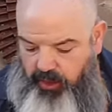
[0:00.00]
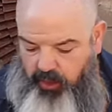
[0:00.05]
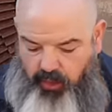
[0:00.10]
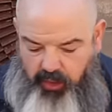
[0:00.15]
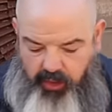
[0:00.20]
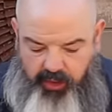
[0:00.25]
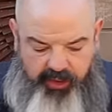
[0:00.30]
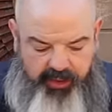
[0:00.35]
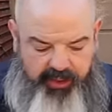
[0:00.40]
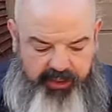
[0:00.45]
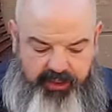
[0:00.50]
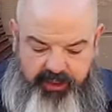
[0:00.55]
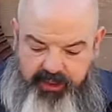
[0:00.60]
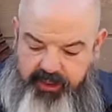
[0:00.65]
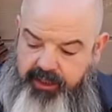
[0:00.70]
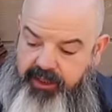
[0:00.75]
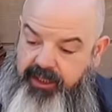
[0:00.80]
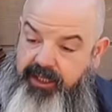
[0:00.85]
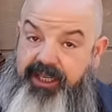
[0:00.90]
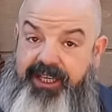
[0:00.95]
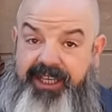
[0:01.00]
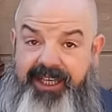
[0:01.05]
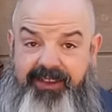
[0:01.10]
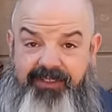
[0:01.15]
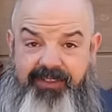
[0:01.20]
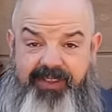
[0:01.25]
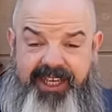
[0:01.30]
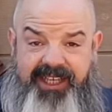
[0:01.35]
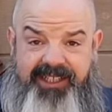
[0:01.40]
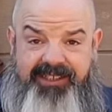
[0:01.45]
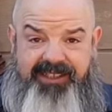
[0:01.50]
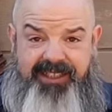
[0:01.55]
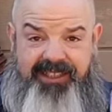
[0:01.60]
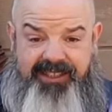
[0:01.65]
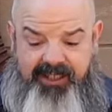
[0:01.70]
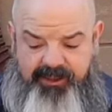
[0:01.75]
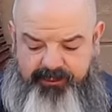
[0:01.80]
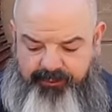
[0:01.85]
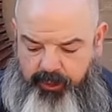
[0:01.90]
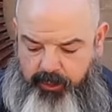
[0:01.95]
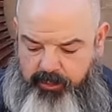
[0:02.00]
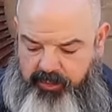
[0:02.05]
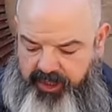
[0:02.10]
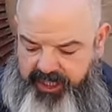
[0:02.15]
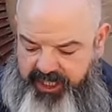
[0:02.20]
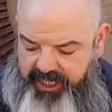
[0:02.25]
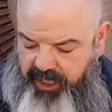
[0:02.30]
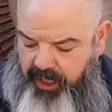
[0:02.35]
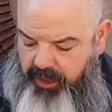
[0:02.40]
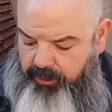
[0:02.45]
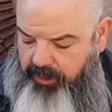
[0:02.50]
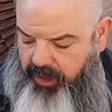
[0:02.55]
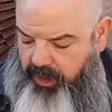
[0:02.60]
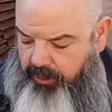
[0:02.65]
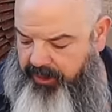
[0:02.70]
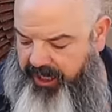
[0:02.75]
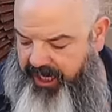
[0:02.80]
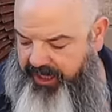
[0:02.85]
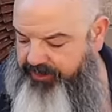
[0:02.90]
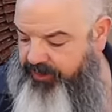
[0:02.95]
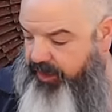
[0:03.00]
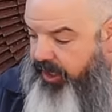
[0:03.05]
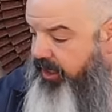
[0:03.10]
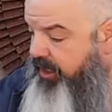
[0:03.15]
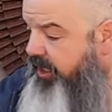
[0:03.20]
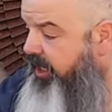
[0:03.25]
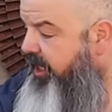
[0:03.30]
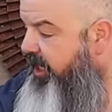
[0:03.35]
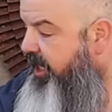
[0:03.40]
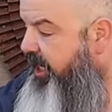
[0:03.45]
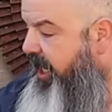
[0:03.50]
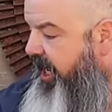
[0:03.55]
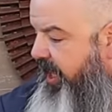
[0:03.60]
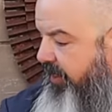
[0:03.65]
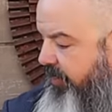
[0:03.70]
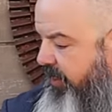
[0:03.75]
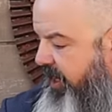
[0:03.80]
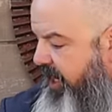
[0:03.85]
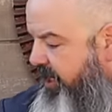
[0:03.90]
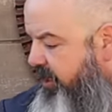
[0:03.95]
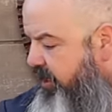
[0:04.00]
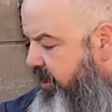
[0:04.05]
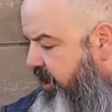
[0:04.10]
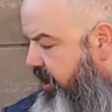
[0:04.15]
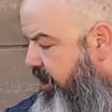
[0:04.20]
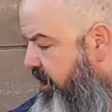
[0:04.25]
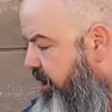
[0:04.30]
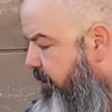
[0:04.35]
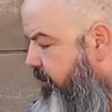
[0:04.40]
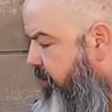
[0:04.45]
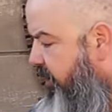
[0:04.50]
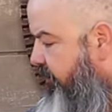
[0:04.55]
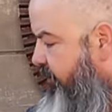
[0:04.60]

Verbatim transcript: or in this. This is for a pretty young ball python. And then um,